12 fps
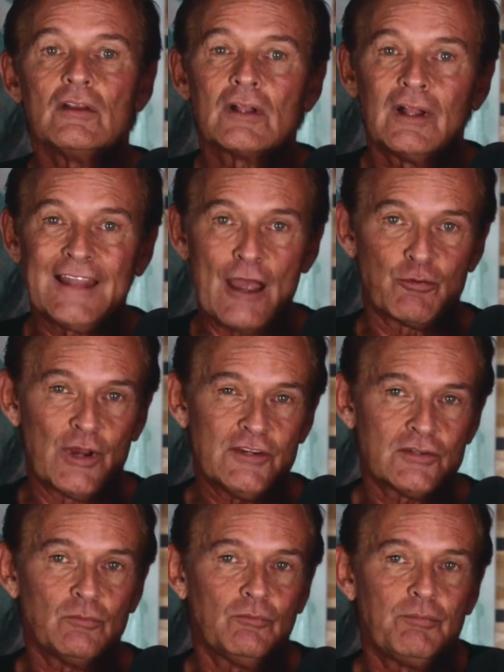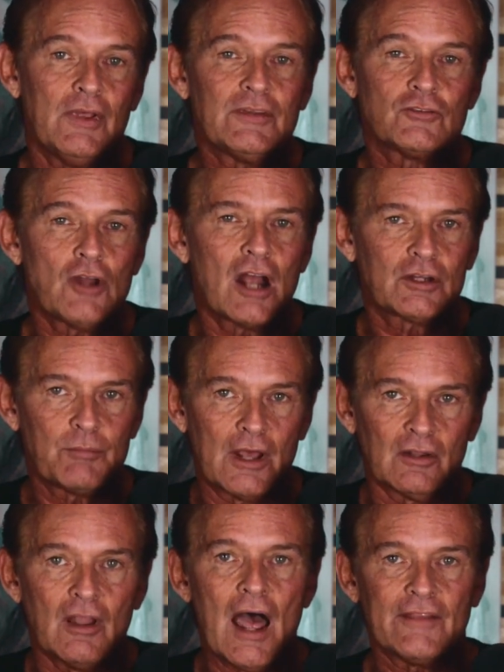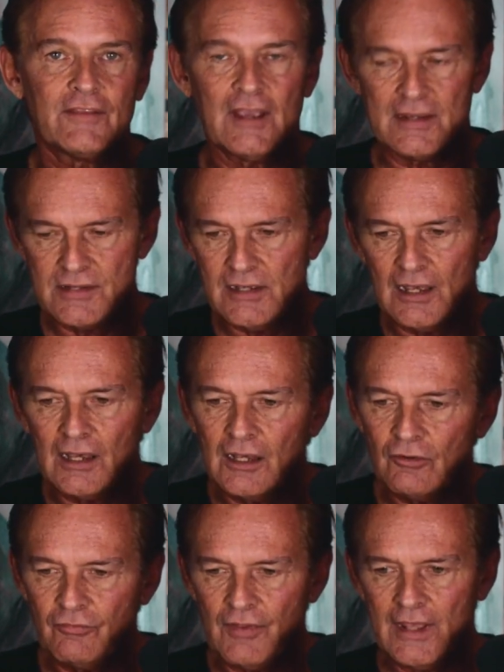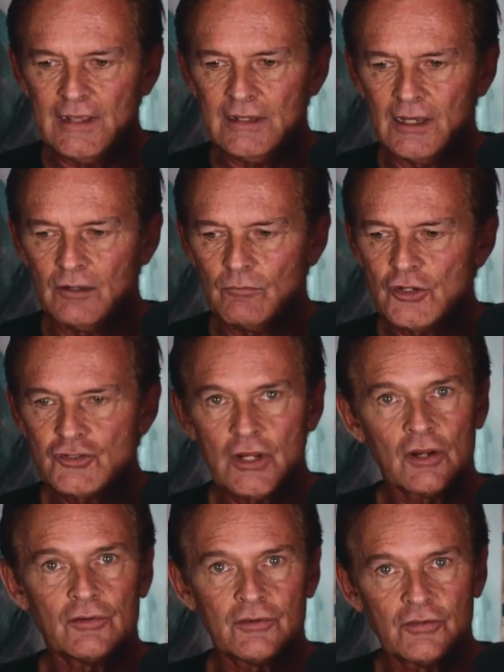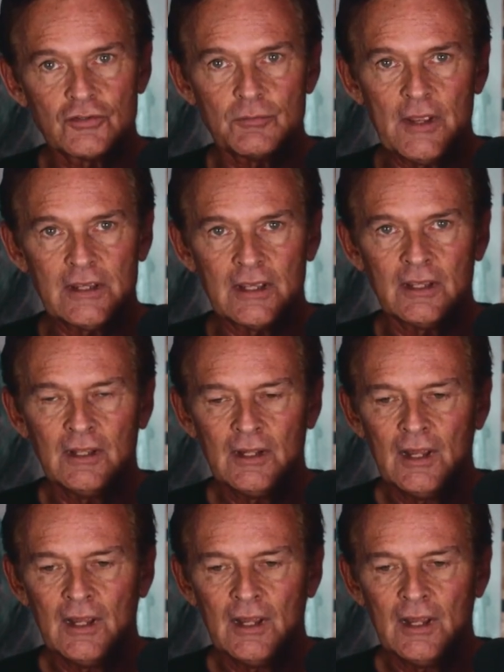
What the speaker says: Collaboration, it's talked about a lot, the idea of a shared decision-making.